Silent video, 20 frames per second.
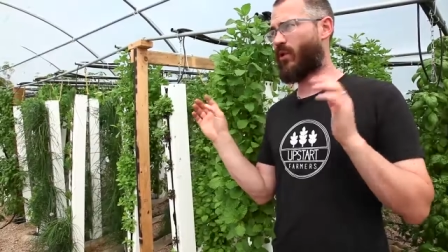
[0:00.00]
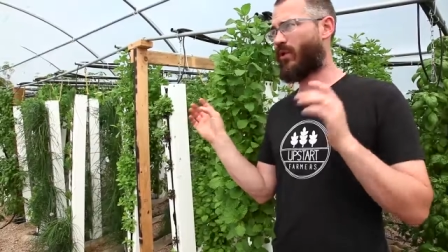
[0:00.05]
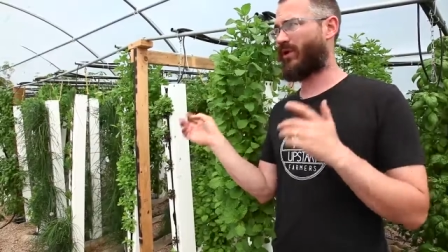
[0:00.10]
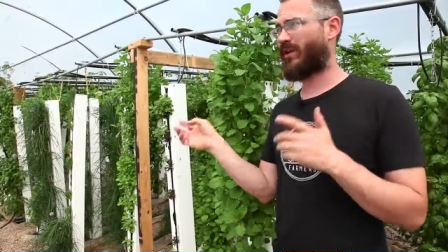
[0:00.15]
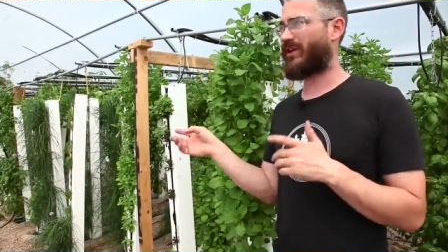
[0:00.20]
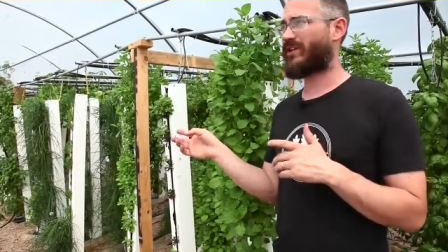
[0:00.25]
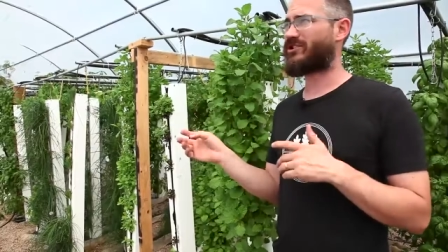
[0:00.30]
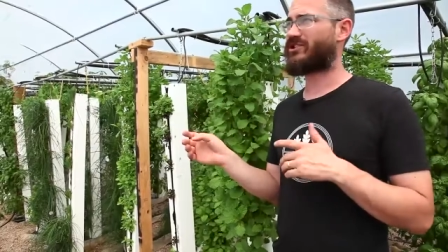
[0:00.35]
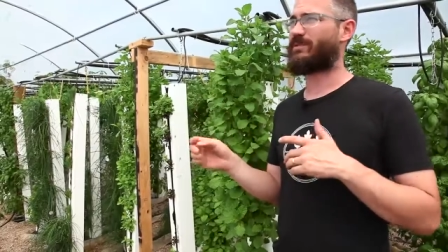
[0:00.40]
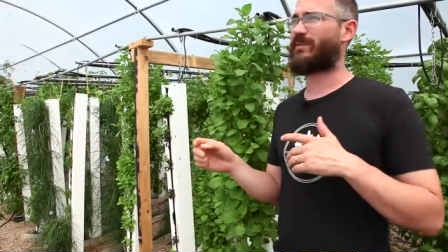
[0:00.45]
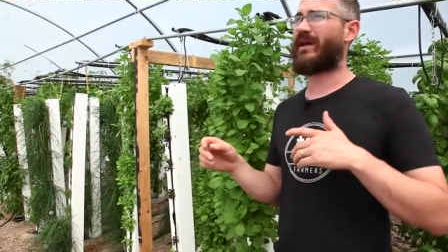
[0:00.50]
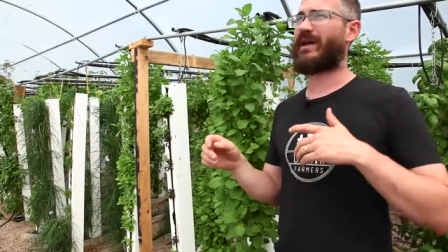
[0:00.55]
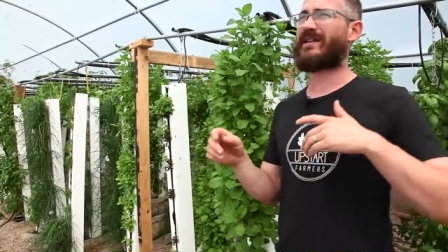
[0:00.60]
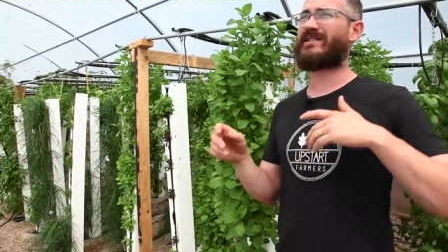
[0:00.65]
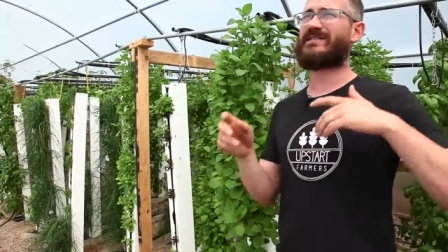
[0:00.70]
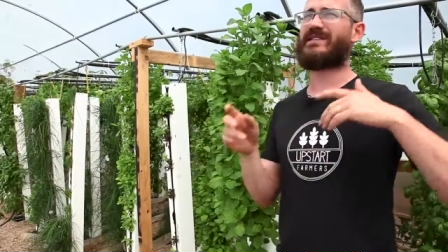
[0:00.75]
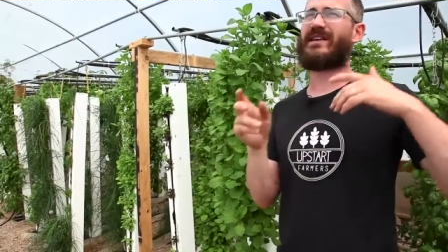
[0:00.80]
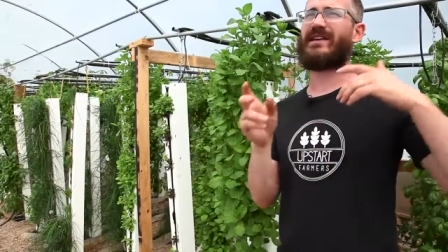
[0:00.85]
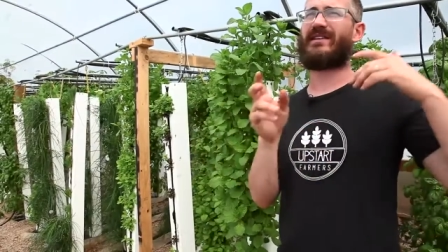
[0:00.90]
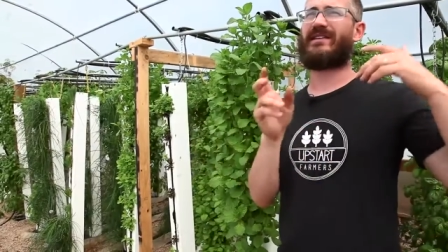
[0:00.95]
Orange
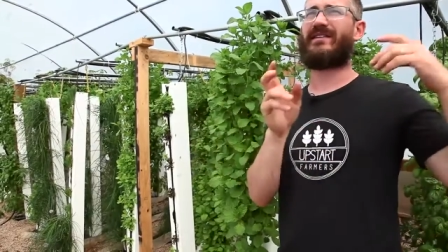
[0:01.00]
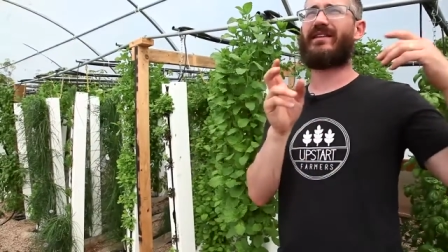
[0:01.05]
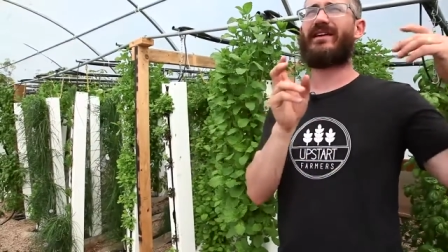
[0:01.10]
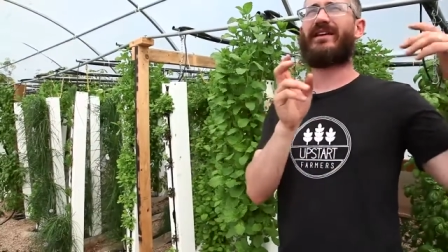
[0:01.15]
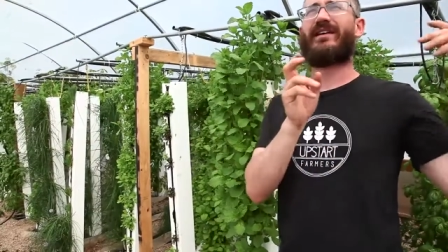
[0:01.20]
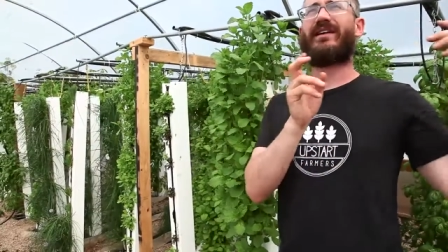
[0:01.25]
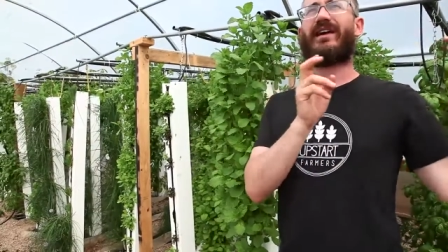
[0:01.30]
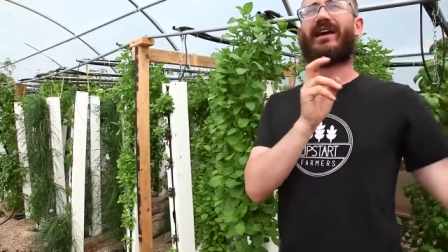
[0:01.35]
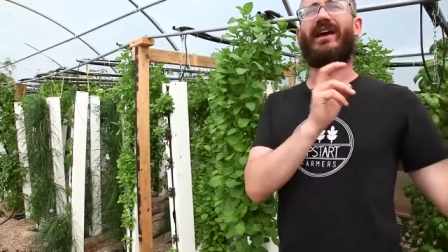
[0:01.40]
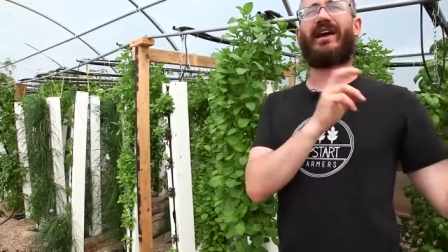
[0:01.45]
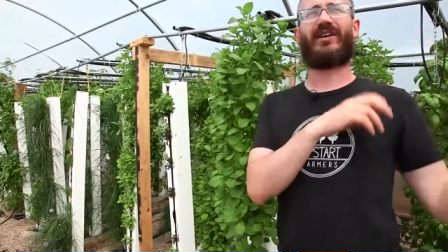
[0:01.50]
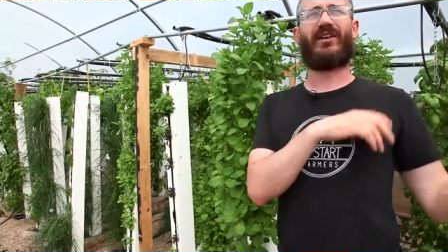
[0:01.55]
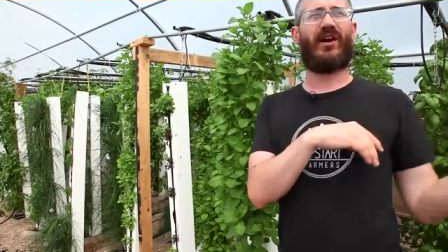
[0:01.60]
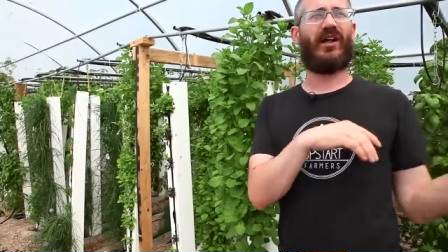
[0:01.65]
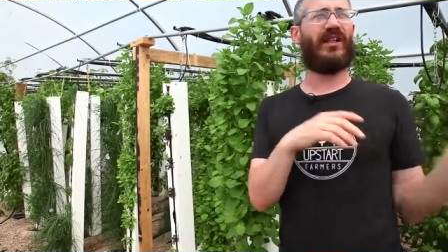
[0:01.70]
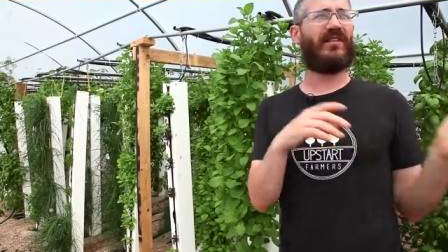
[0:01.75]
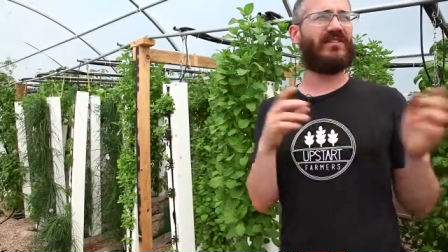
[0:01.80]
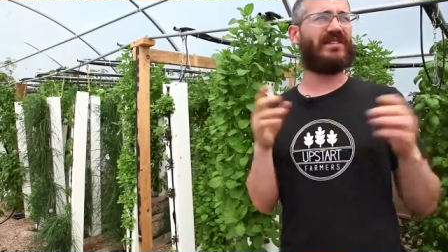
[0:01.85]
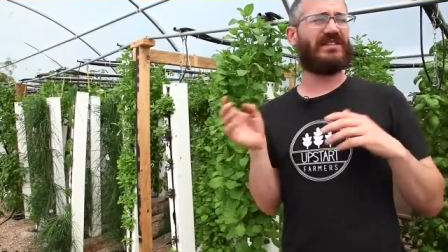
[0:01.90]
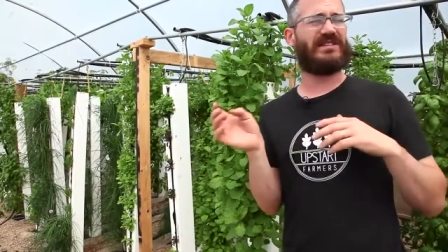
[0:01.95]
mint and and
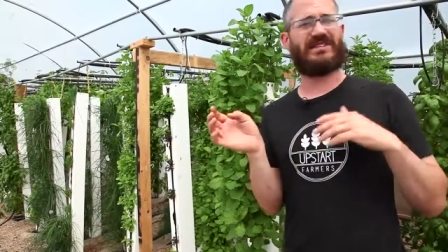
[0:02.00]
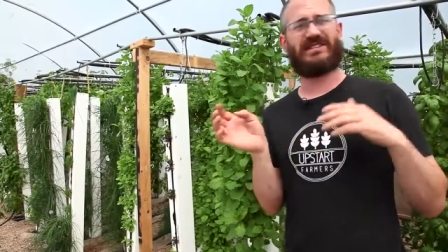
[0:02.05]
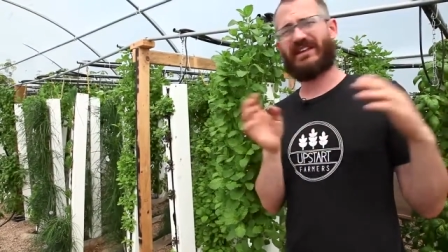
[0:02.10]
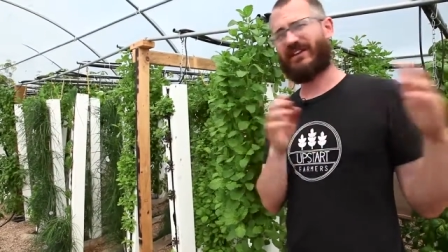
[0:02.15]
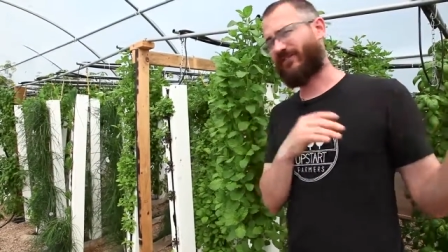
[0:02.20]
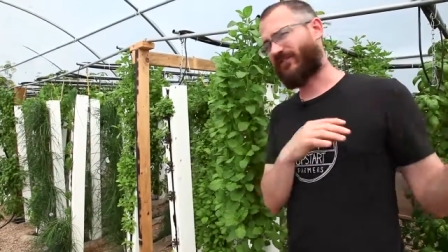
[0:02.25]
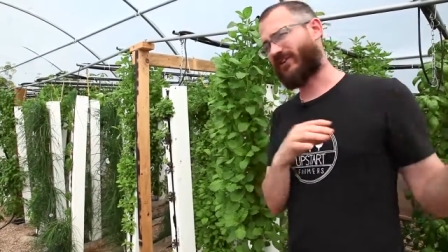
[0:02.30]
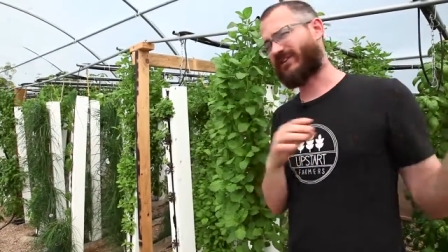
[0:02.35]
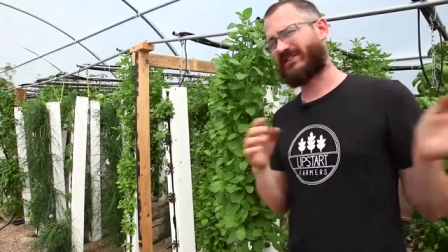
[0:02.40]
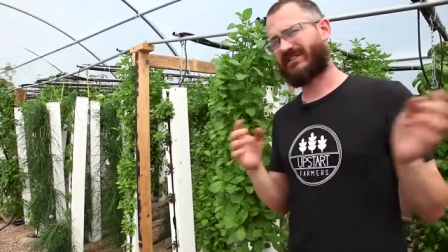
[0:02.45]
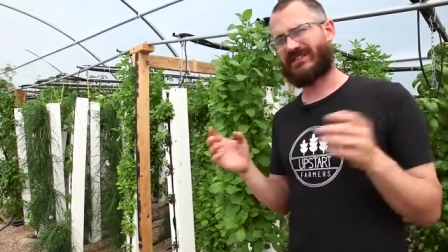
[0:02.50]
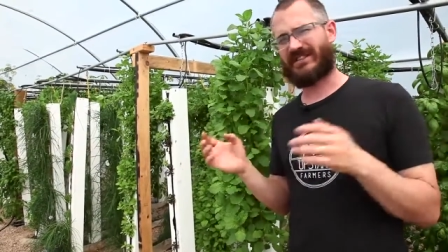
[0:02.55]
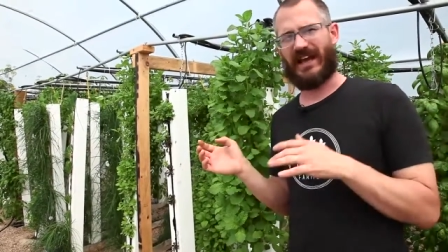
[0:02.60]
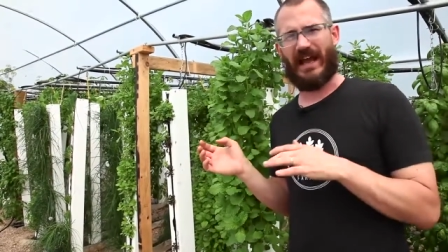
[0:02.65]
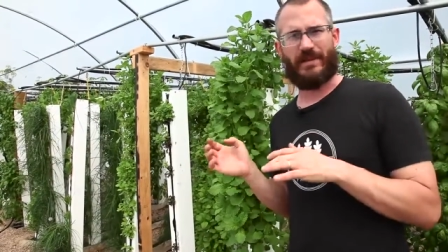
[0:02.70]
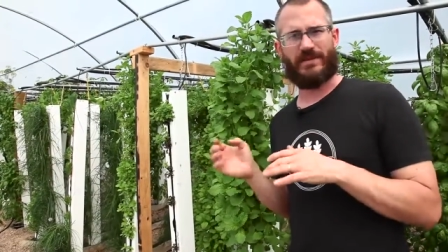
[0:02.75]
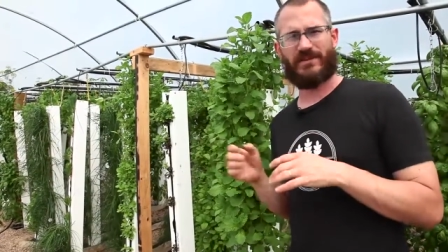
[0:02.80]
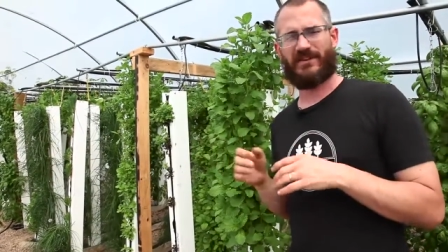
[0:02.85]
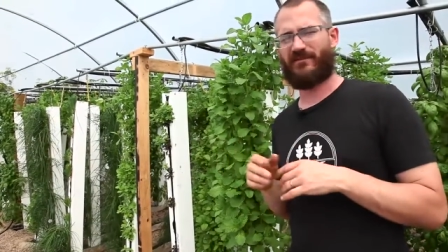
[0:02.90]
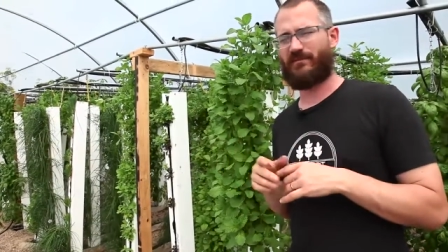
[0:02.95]
all of these different
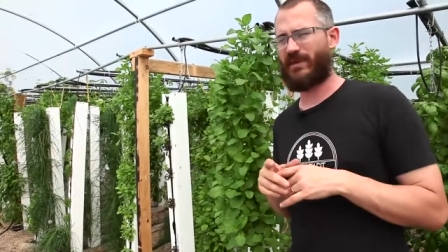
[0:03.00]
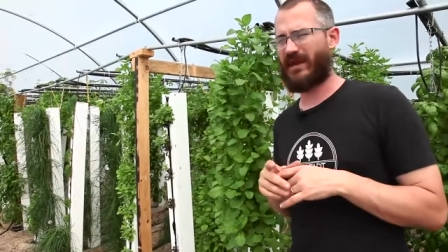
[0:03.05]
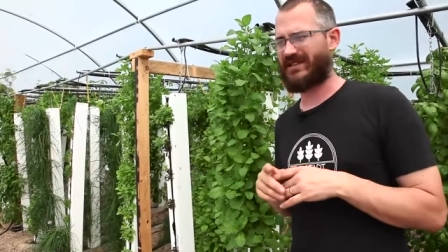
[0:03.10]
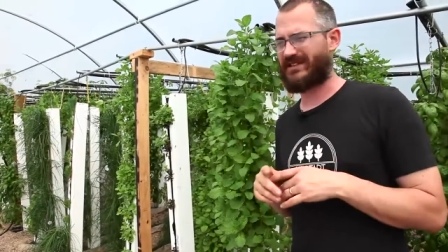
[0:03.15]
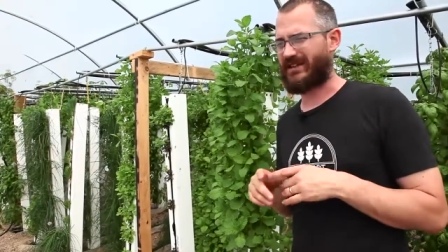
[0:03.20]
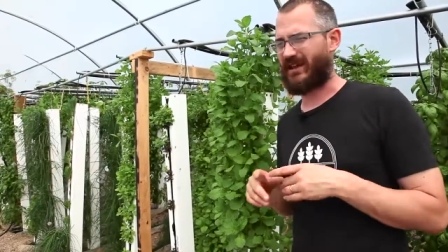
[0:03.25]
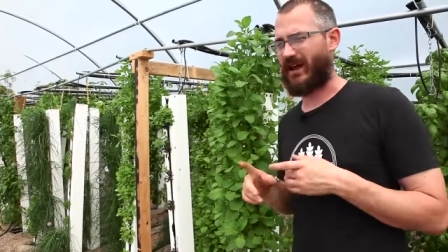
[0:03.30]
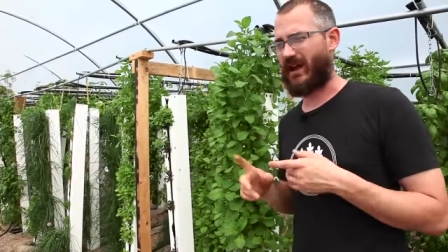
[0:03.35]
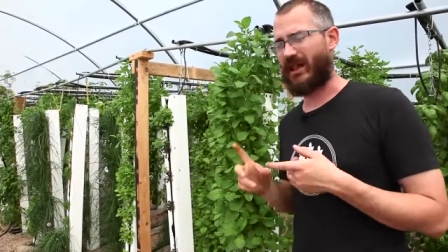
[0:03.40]
types of mint.